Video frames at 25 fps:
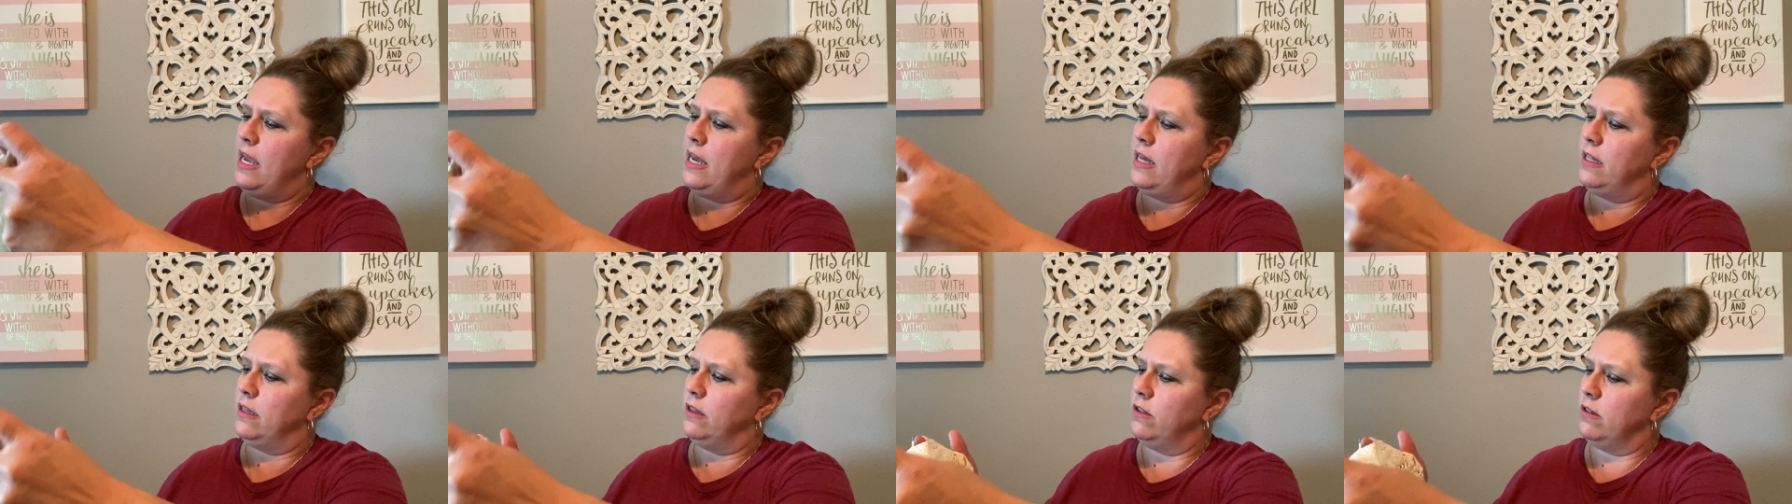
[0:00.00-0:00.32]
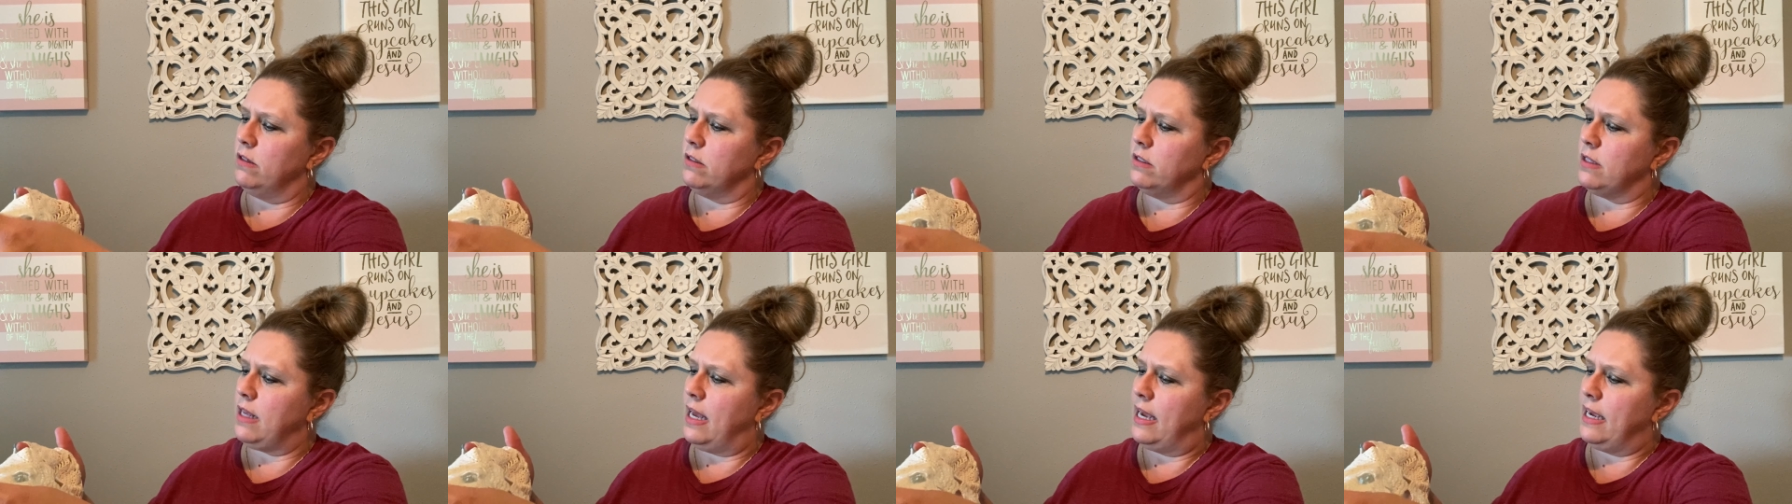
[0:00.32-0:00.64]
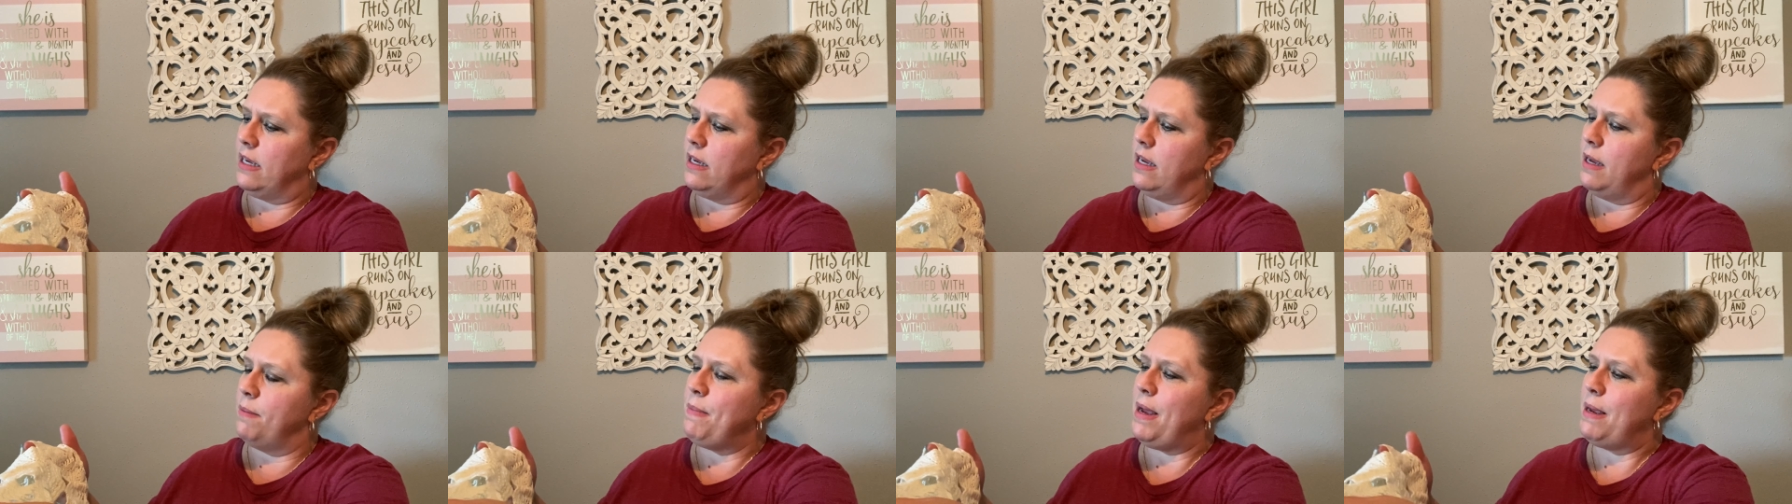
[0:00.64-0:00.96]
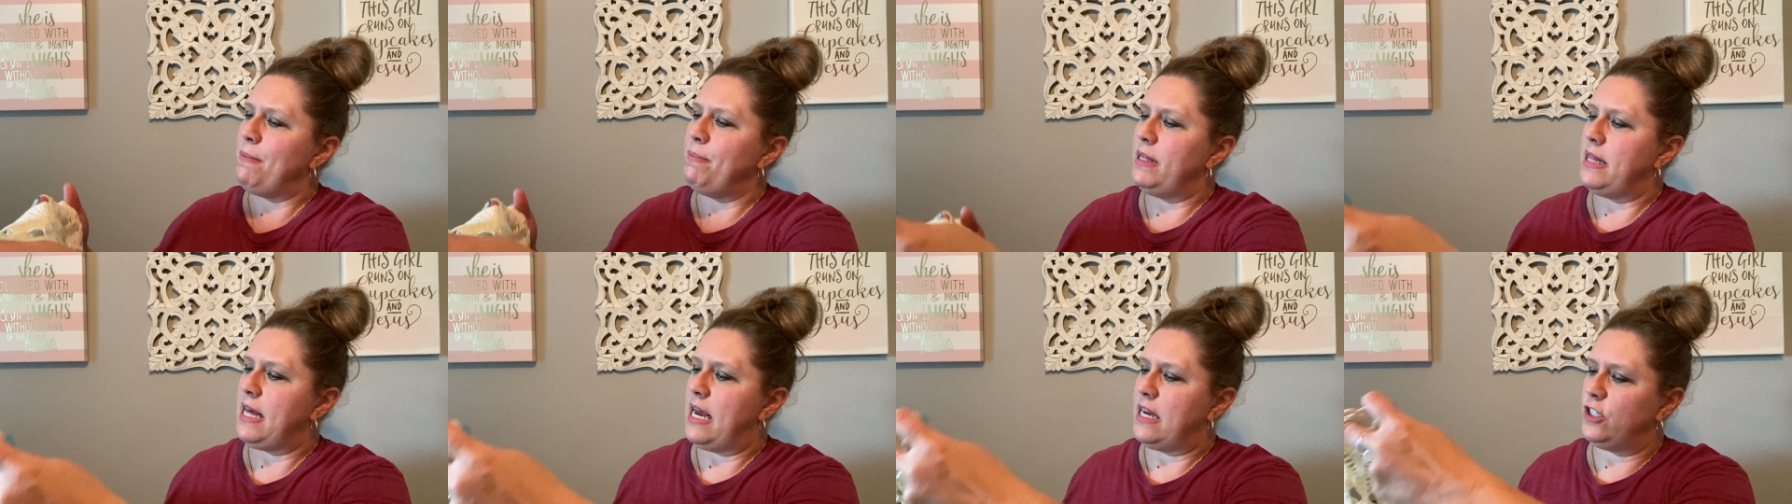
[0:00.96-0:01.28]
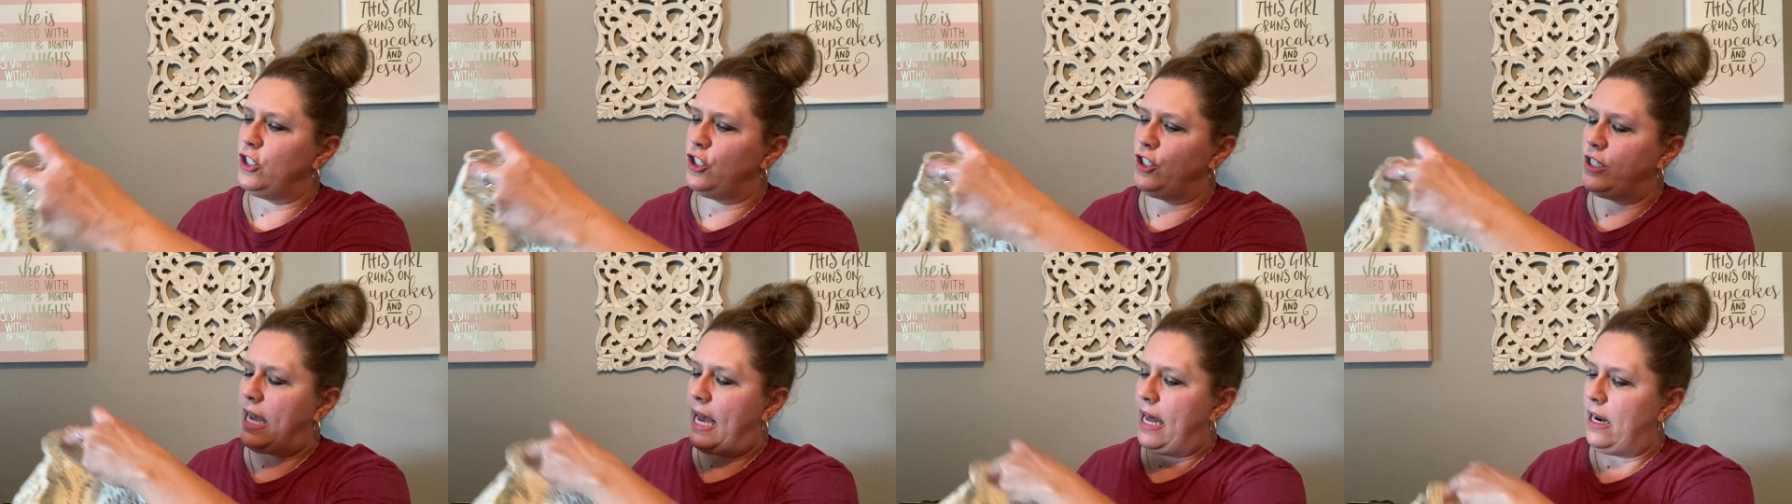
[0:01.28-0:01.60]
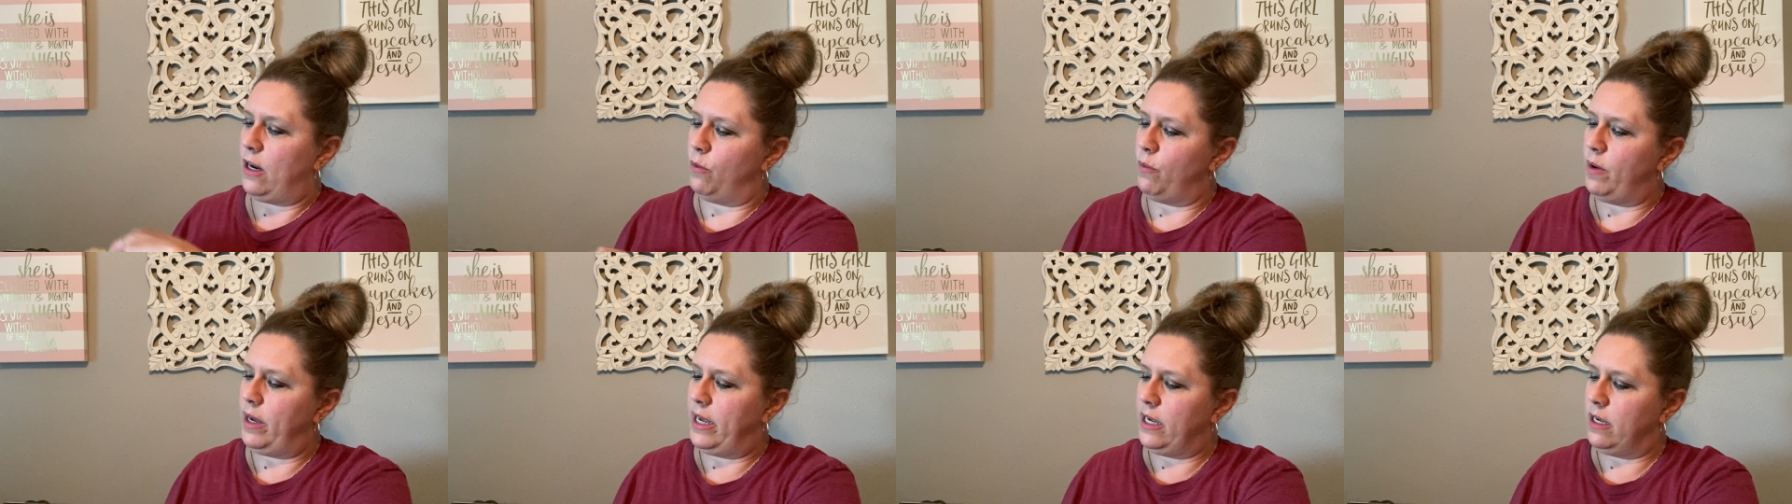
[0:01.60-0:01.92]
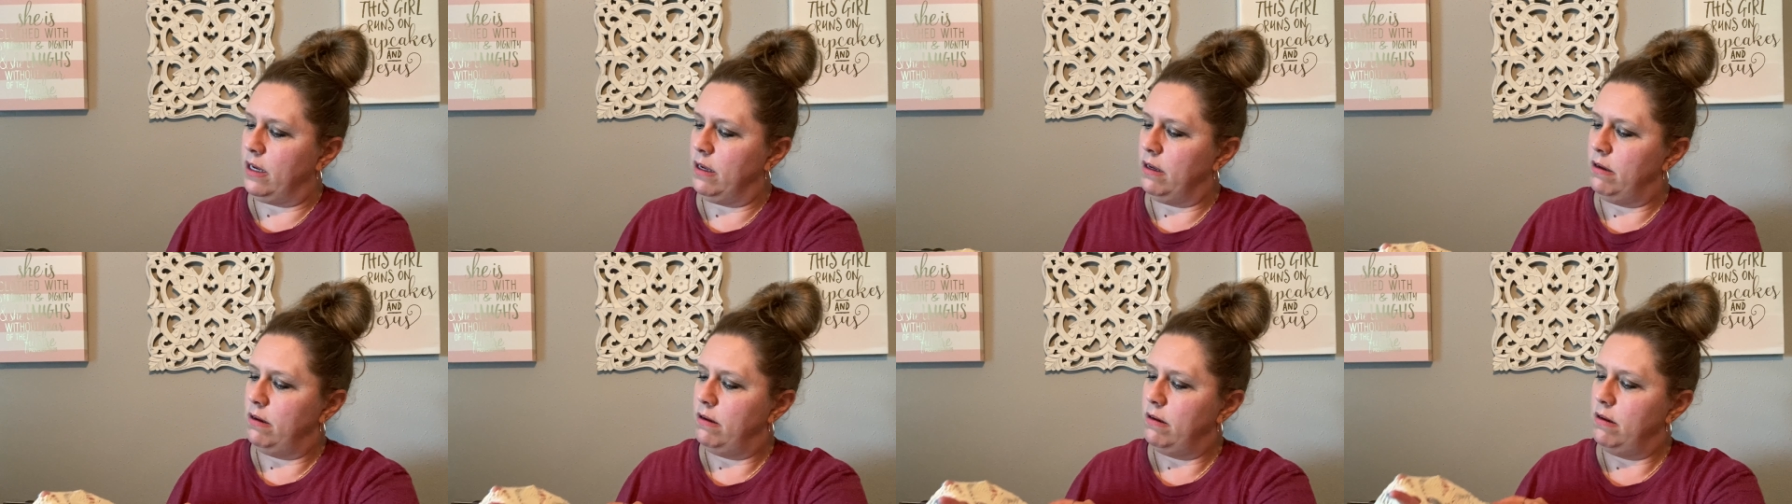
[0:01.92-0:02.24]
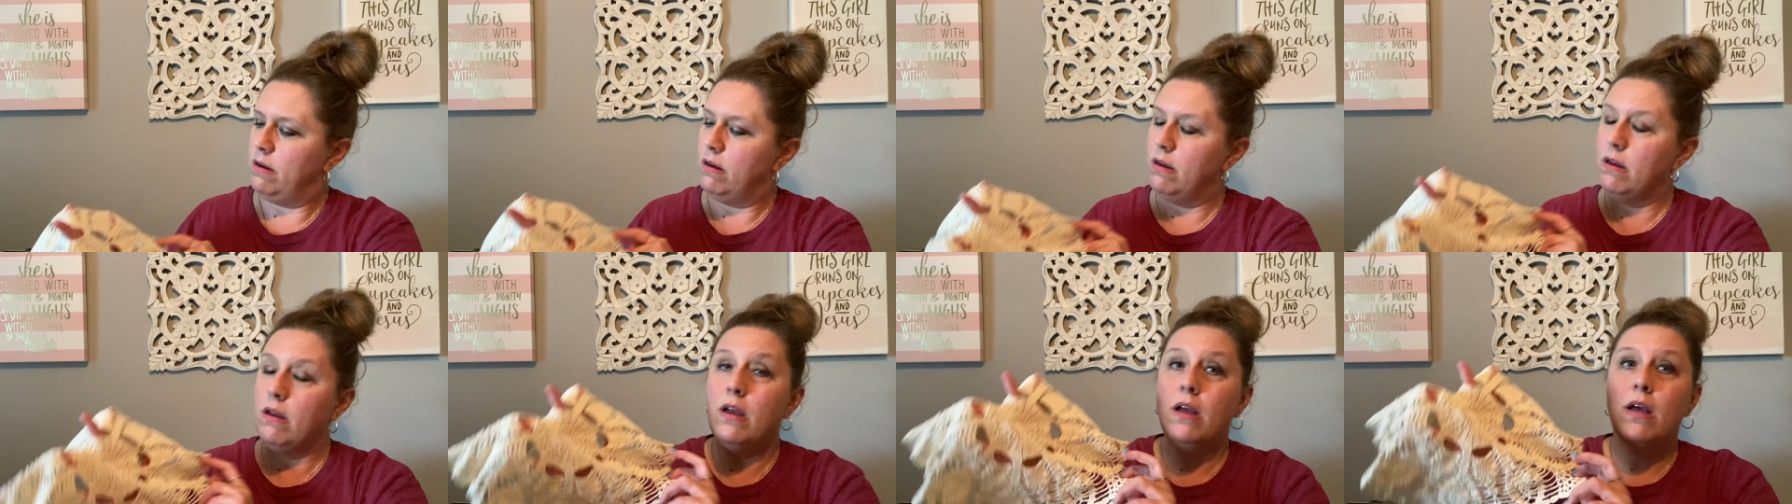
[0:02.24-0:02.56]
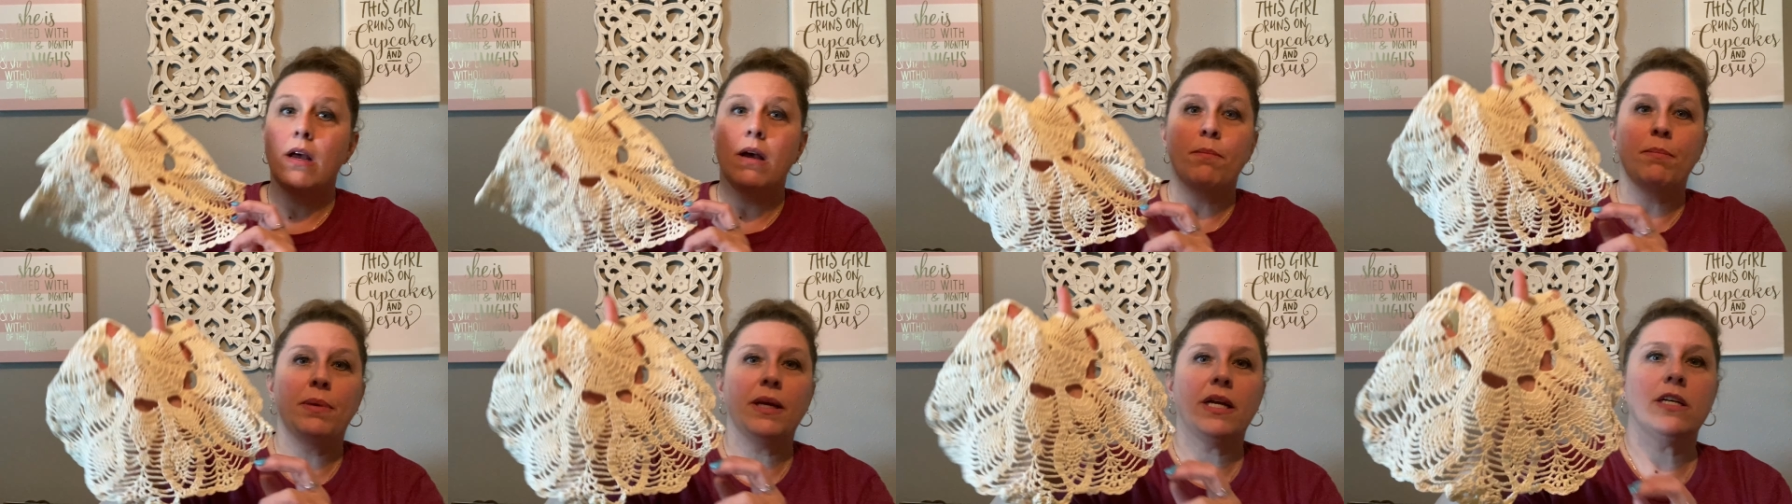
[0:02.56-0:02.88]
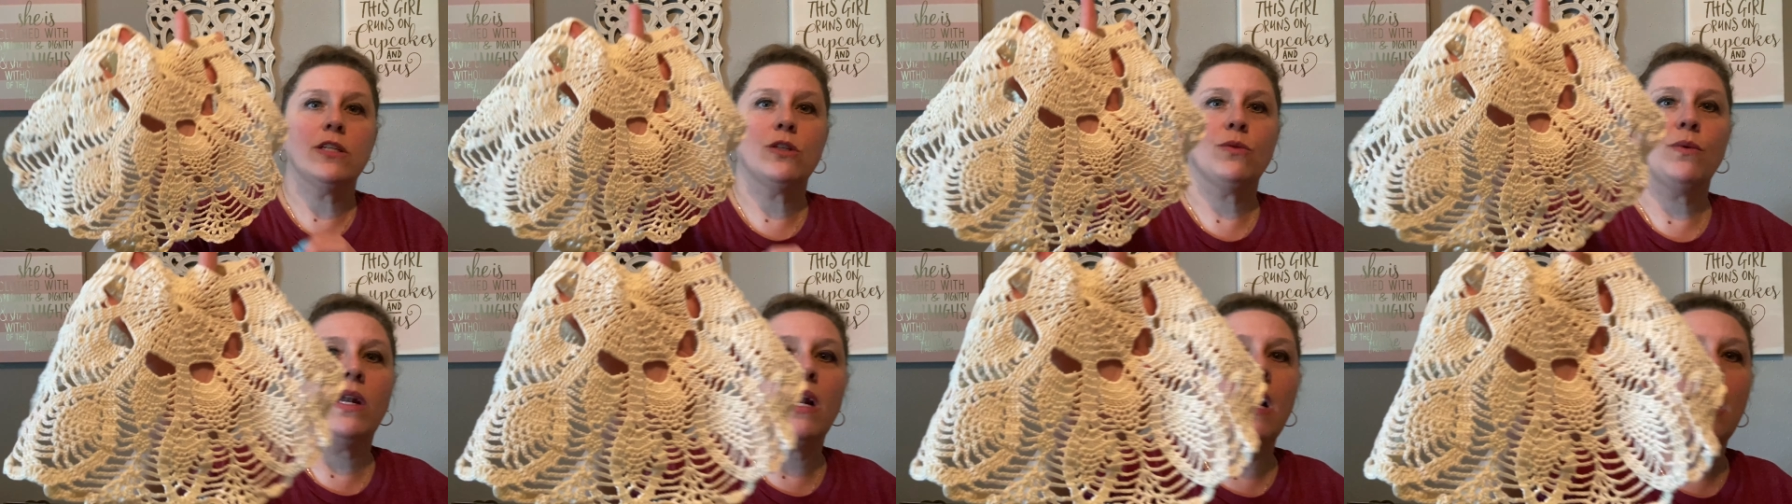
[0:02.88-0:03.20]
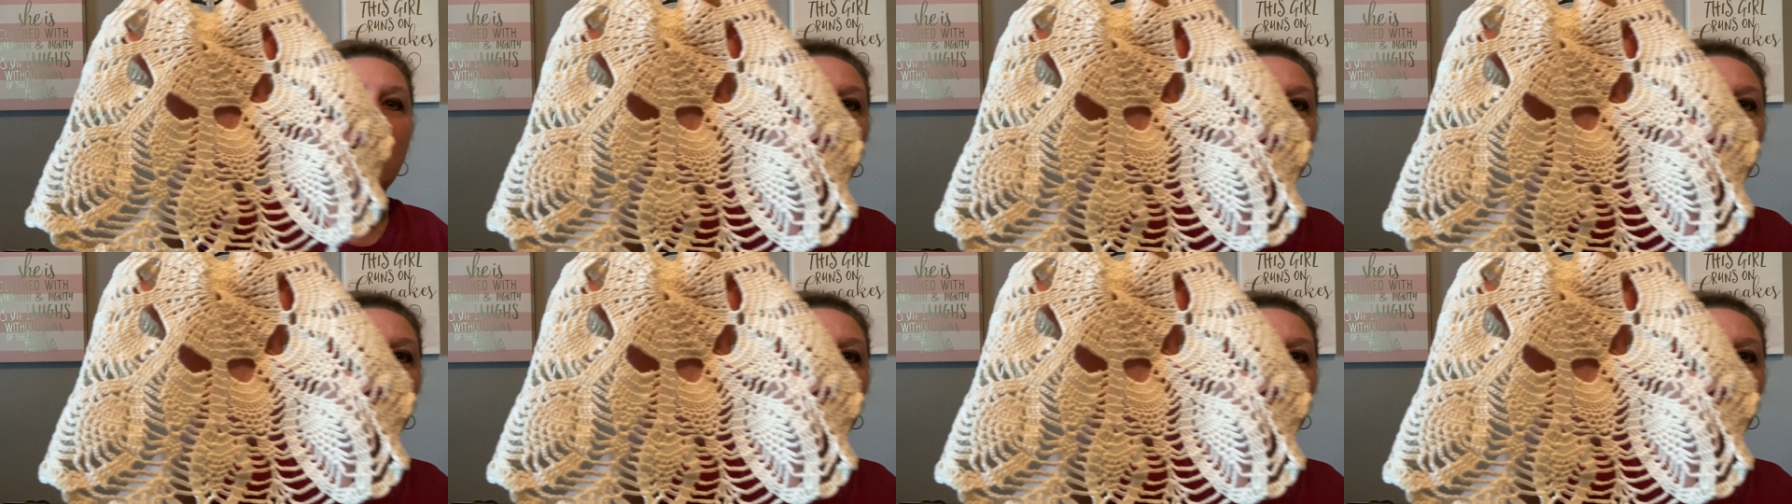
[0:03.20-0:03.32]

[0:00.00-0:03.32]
it looks like, maybe that's shadowing because when I